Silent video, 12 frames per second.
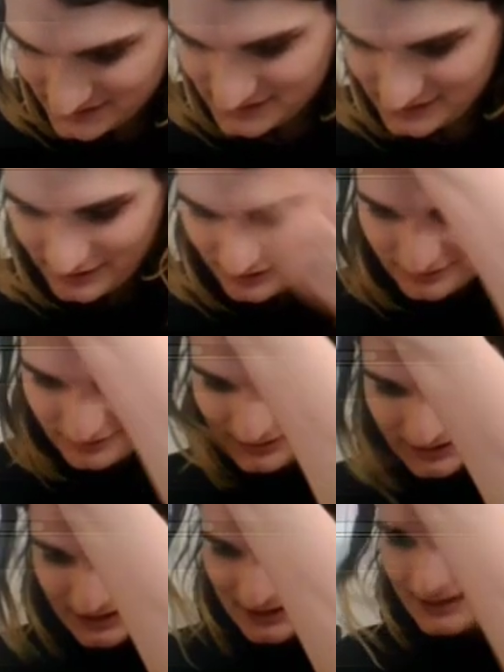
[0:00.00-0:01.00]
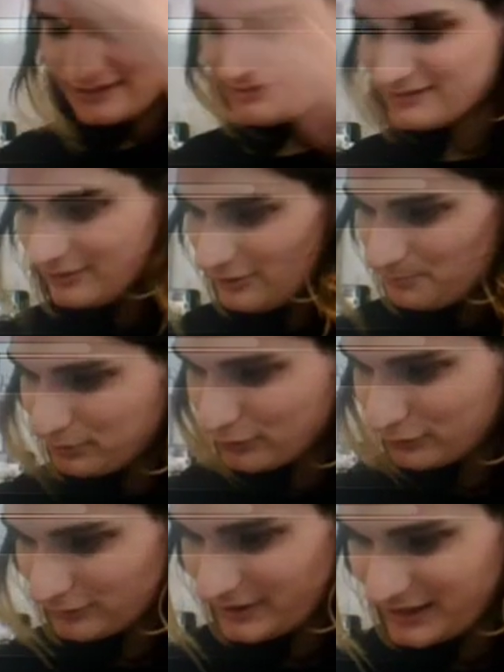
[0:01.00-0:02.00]
still it's still
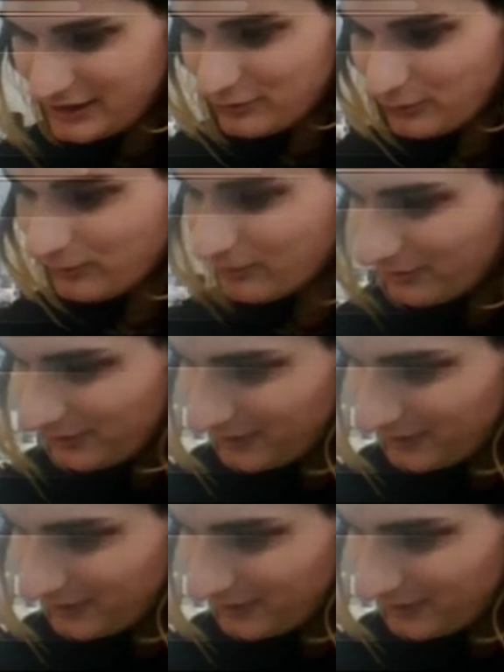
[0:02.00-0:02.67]
pretty cool.